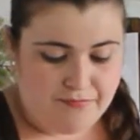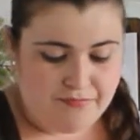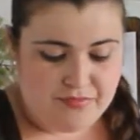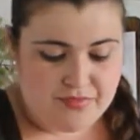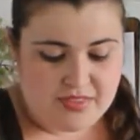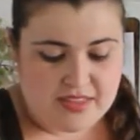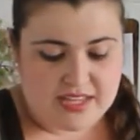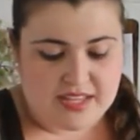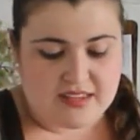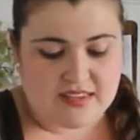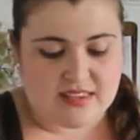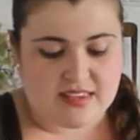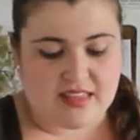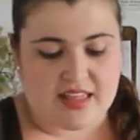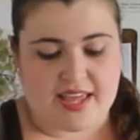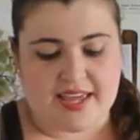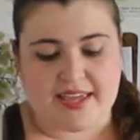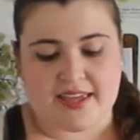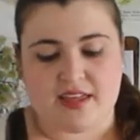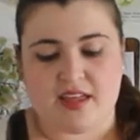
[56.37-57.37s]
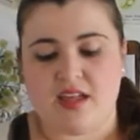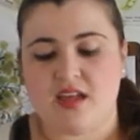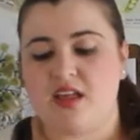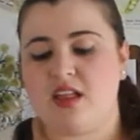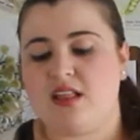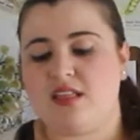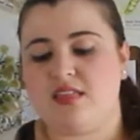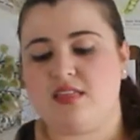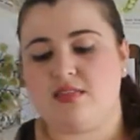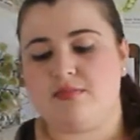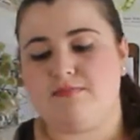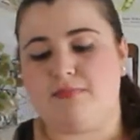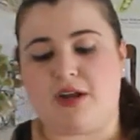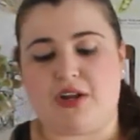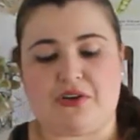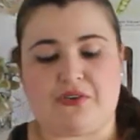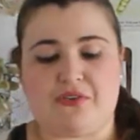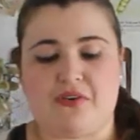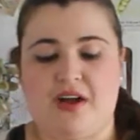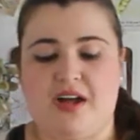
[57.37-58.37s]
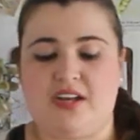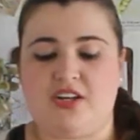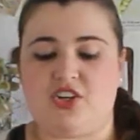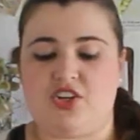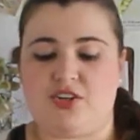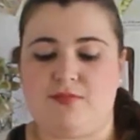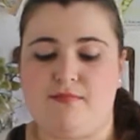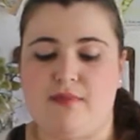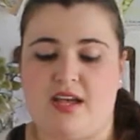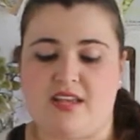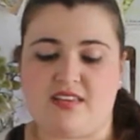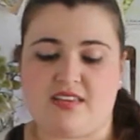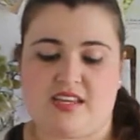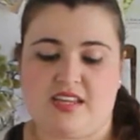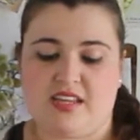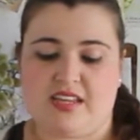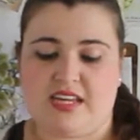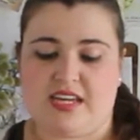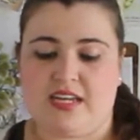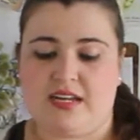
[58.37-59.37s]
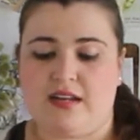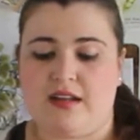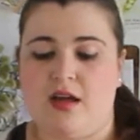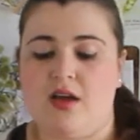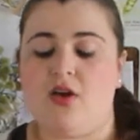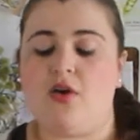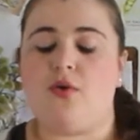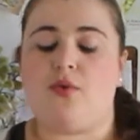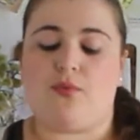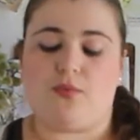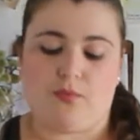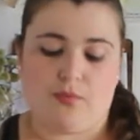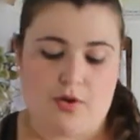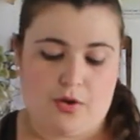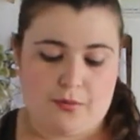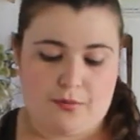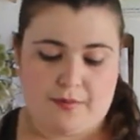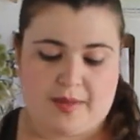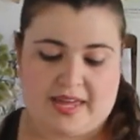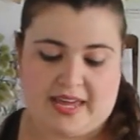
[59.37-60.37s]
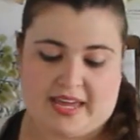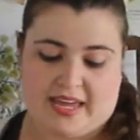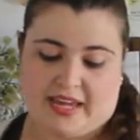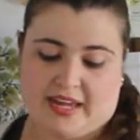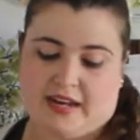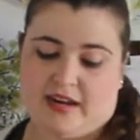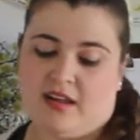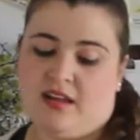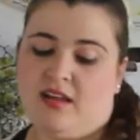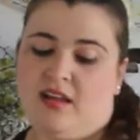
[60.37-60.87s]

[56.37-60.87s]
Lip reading: Things like butter crunch, muscilin, romaine,